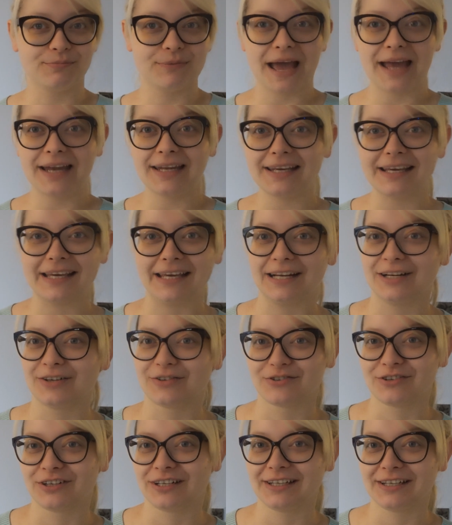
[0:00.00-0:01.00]
any heel
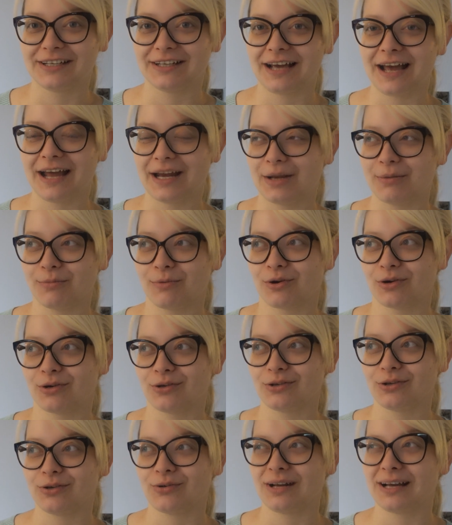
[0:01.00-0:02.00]
really anymore.
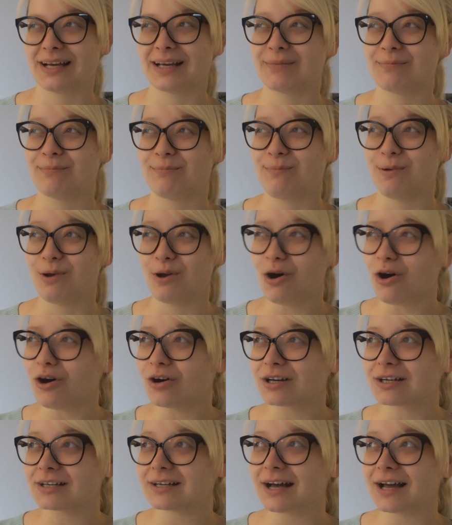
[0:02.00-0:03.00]
Like a
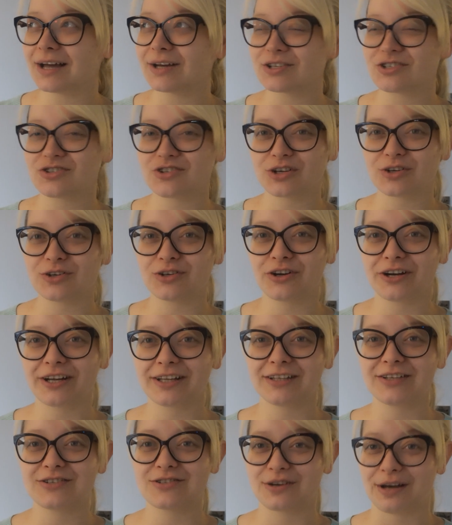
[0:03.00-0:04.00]
block, I struggle
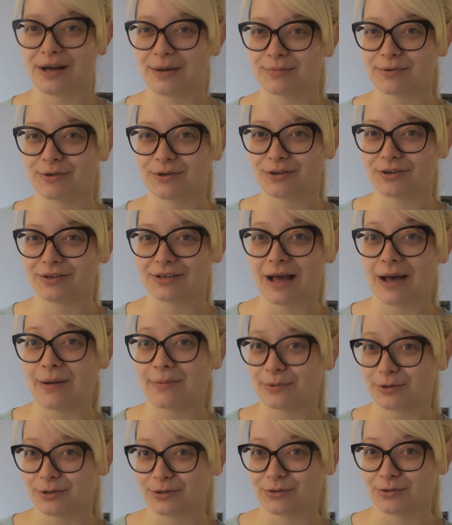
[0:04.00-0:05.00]
already. So how I'm
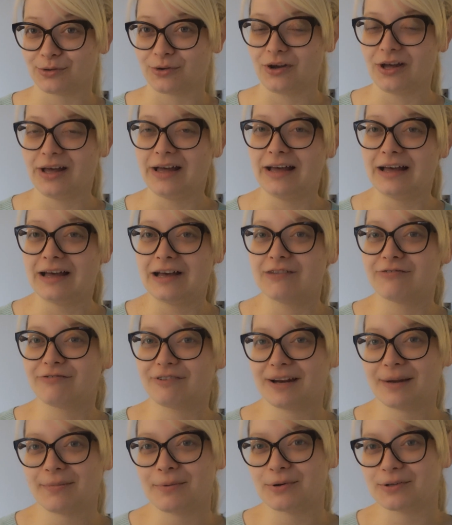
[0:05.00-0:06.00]
going to
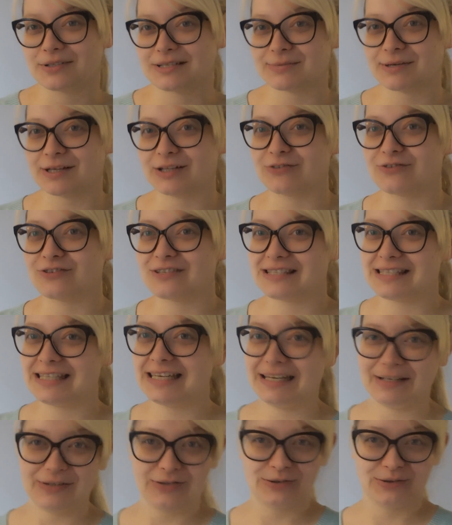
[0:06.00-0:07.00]
feel about some kind of
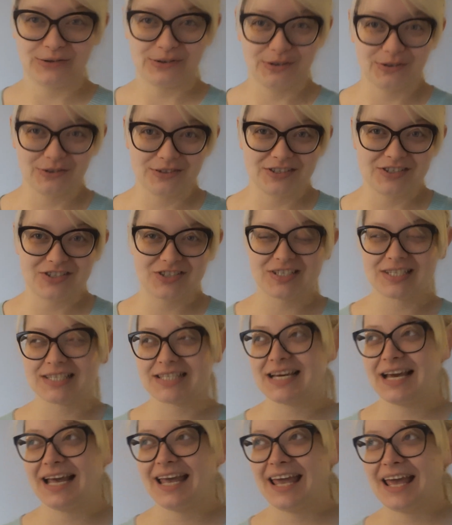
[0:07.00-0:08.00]
stiletto. It's just